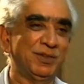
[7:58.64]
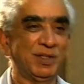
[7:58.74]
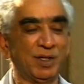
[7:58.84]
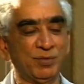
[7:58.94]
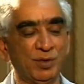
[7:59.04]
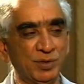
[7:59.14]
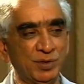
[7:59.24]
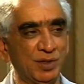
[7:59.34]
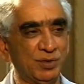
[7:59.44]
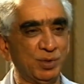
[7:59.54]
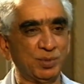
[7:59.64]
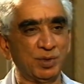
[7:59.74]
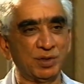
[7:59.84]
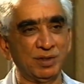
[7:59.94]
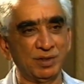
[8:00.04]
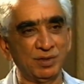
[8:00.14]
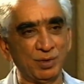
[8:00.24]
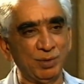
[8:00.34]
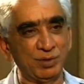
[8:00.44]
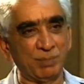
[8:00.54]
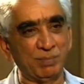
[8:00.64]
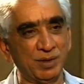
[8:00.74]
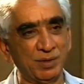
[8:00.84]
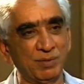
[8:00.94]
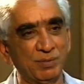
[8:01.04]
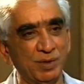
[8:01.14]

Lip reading: it's an unfortunate situation that the roles appear to